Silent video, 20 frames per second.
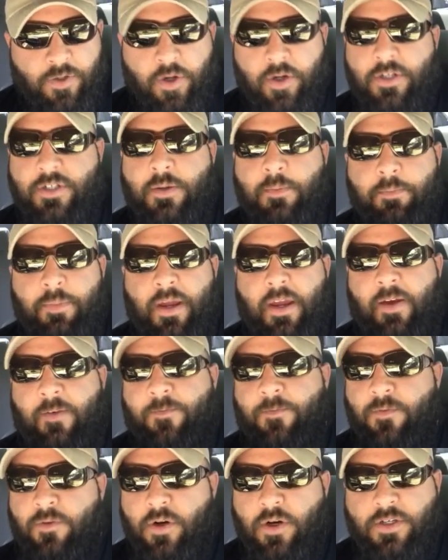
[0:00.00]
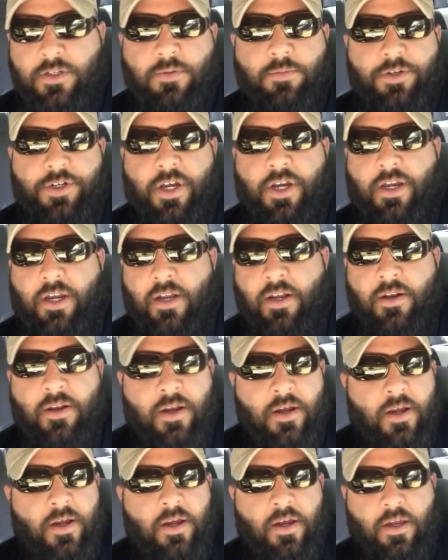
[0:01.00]
cook some beef, cook some chicken,
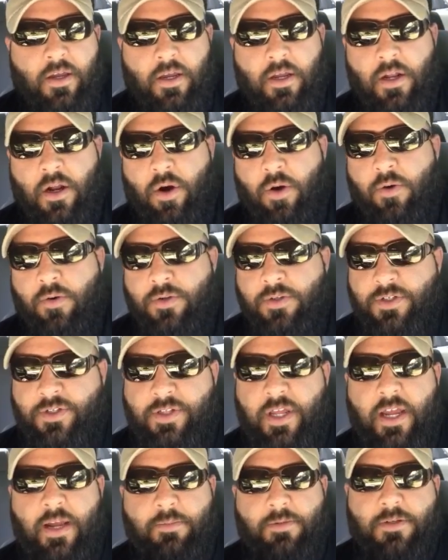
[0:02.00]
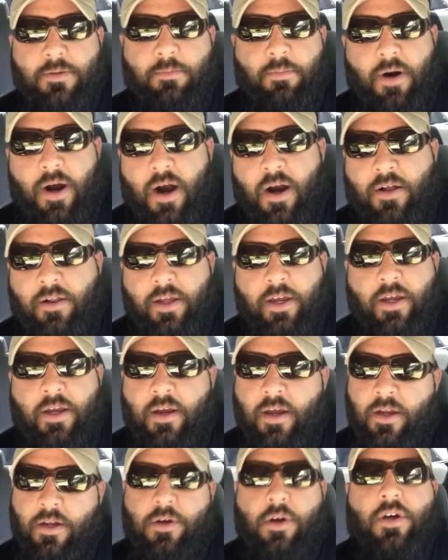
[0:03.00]
you know, steam some broccoli,
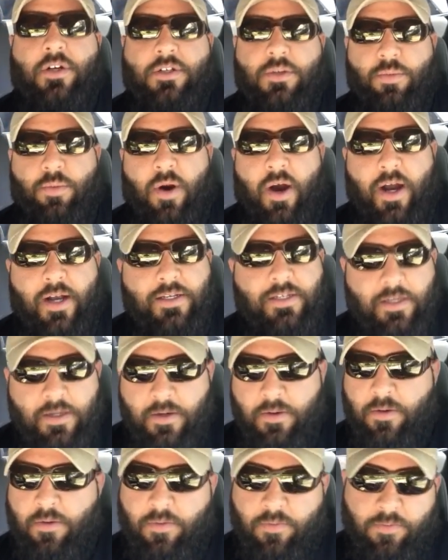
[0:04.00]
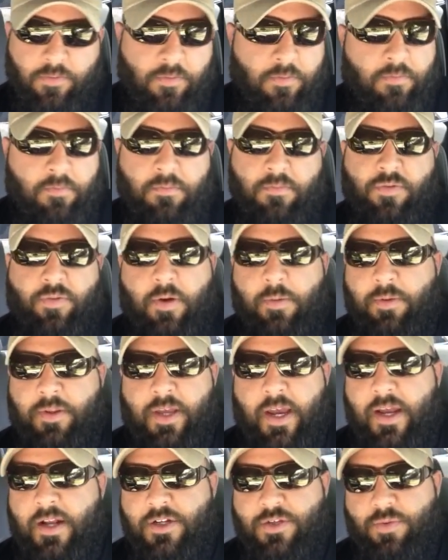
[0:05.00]
and cook some rice, sweet
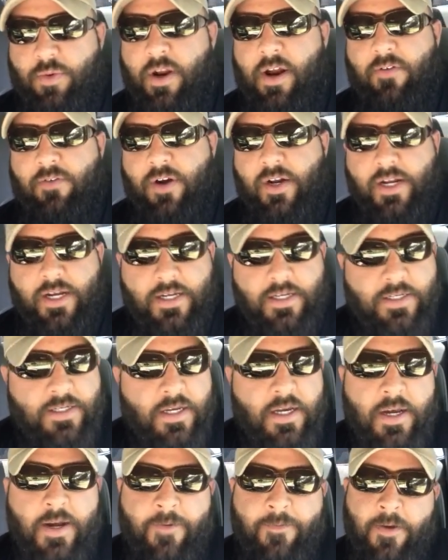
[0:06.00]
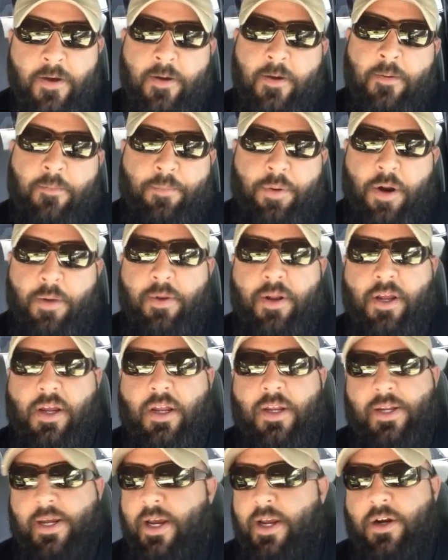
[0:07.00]
potatoes, whatever it is, put them in the
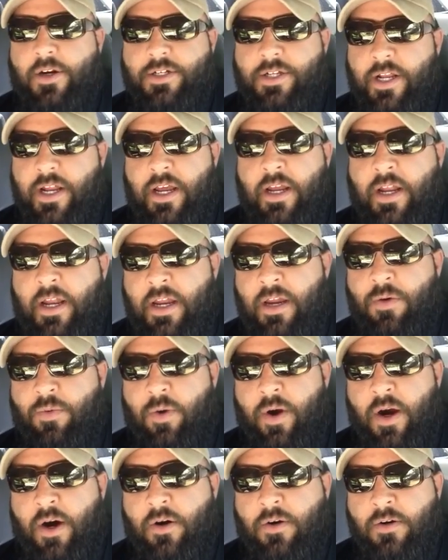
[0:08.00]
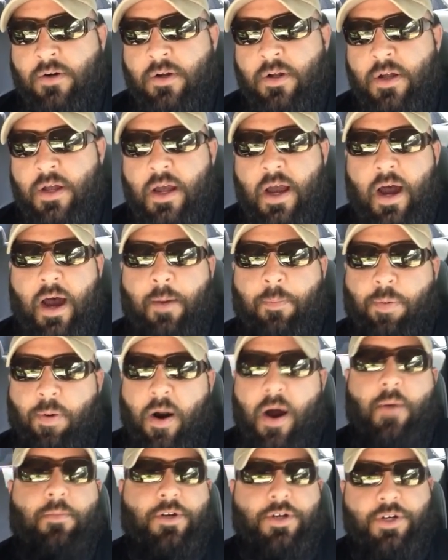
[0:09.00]
containers and eat well? I
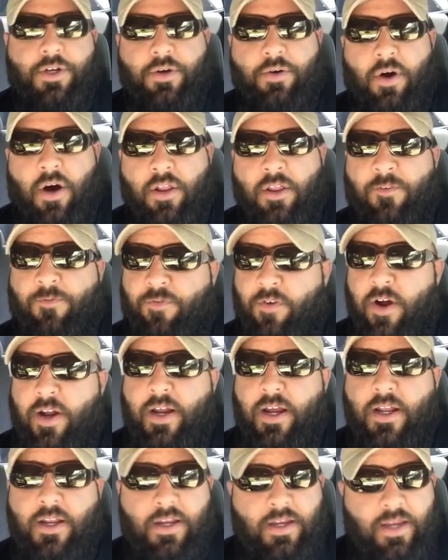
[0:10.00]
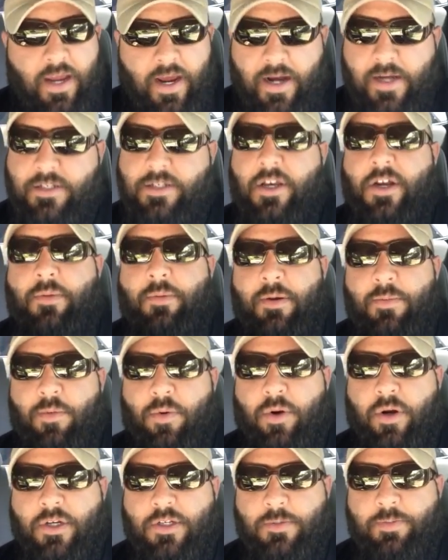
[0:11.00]
promise you, on the front end, yeah, it's going to be
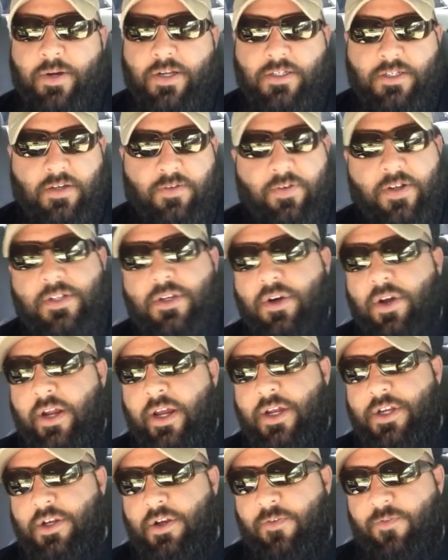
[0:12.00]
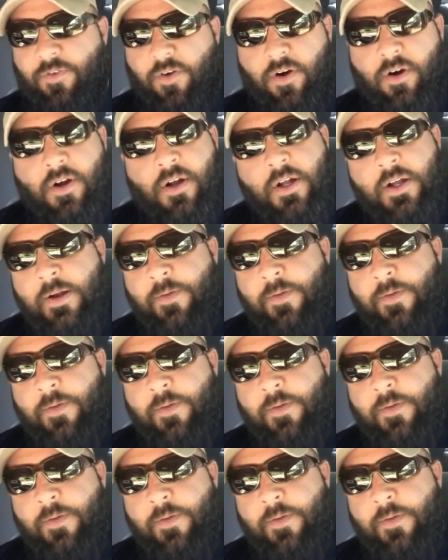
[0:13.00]
more expensive. It's going to hit you for